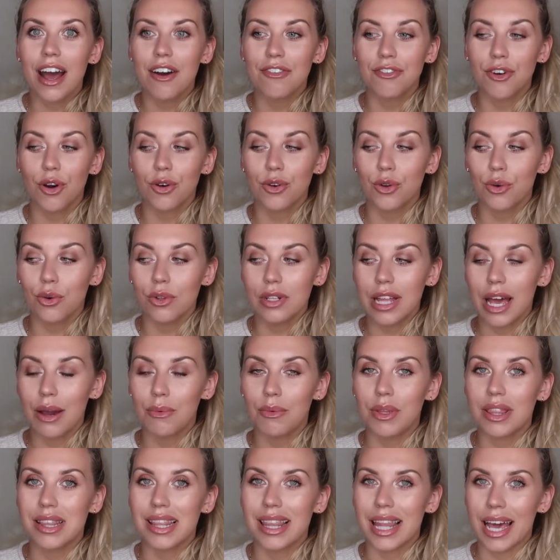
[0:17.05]
have gone all out
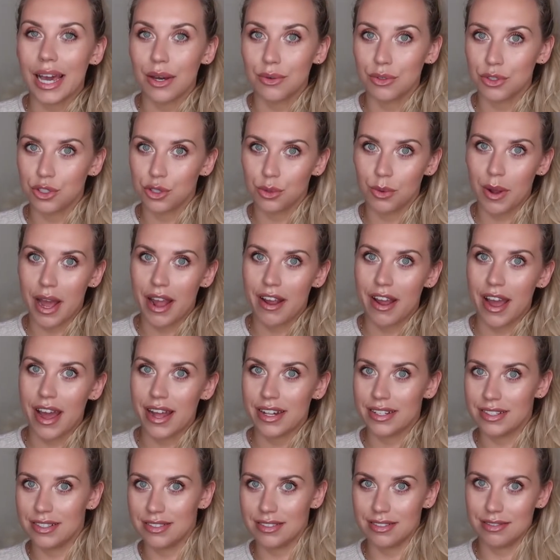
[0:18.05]
with loungewear
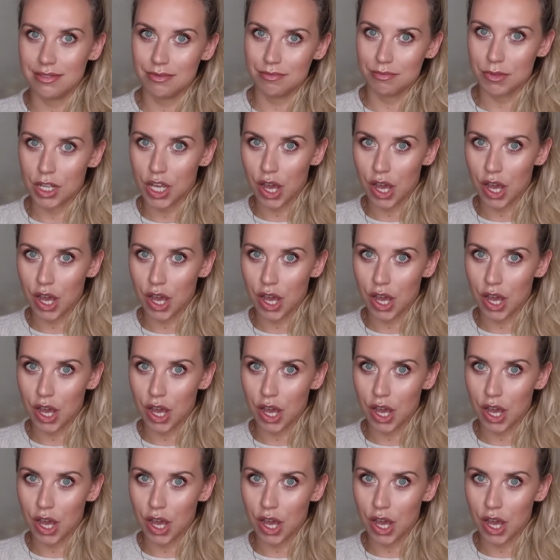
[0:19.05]
and